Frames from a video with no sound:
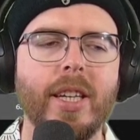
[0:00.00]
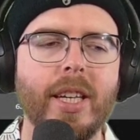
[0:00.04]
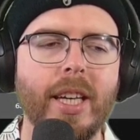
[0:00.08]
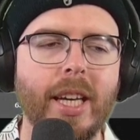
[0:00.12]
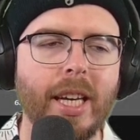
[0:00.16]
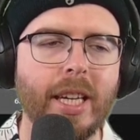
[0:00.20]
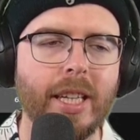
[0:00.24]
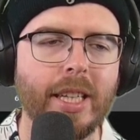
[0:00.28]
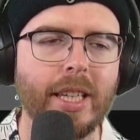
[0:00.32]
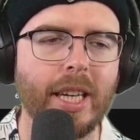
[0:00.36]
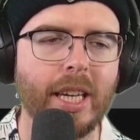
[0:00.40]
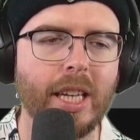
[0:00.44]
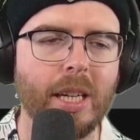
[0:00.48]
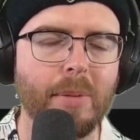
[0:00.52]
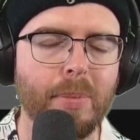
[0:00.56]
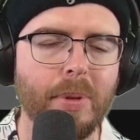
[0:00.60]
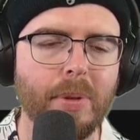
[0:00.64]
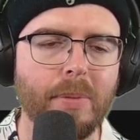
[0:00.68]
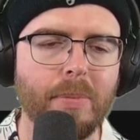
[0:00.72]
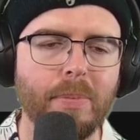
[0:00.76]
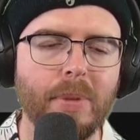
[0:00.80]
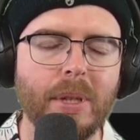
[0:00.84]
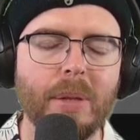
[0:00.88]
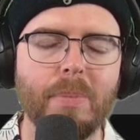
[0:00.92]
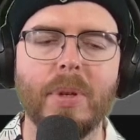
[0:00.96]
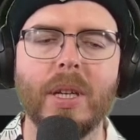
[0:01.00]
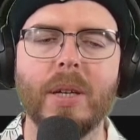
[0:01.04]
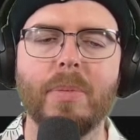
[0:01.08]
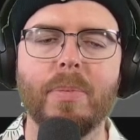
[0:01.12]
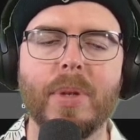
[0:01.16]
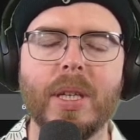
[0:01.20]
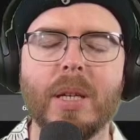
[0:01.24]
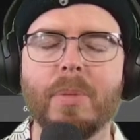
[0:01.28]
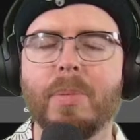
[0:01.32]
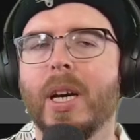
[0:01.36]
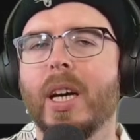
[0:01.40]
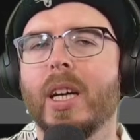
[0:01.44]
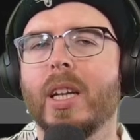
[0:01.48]
and kind of be
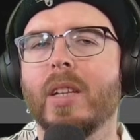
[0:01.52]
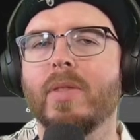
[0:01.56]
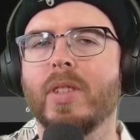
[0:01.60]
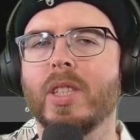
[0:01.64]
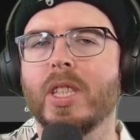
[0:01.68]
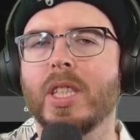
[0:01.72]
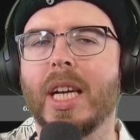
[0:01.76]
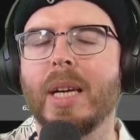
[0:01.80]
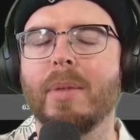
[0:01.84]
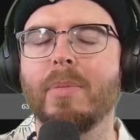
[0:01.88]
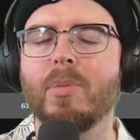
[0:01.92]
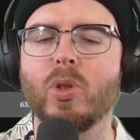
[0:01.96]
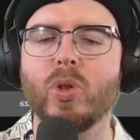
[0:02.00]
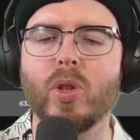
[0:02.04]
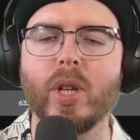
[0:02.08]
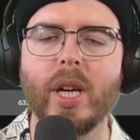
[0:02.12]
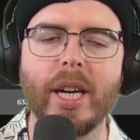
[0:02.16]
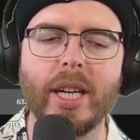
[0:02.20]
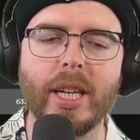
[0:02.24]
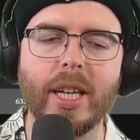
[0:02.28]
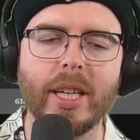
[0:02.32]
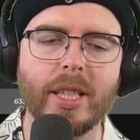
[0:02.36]
a part of the same track.